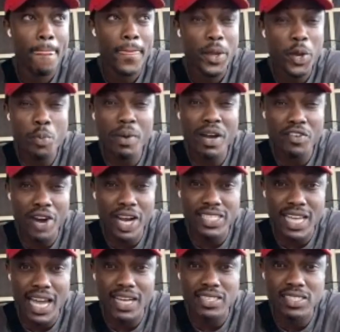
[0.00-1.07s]
human rights
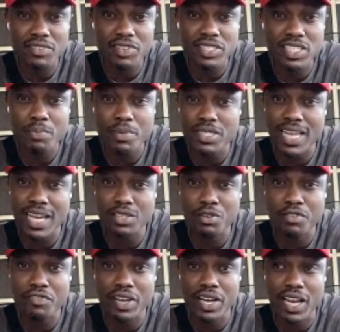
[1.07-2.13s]
activism is that
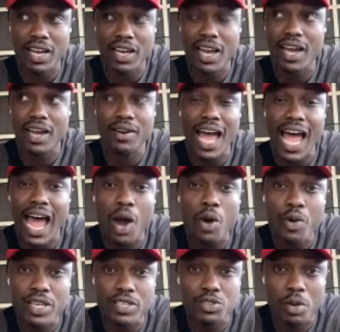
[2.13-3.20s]
of Fela. How
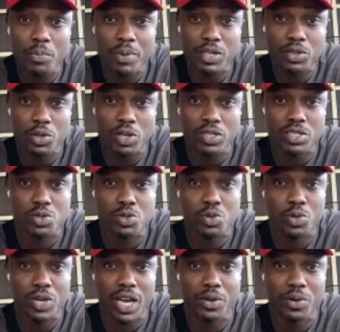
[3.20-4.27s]
he's not being taught in
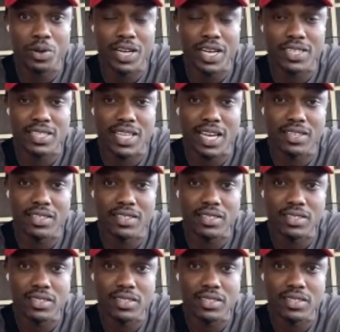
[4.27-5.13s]
school, I don't understand.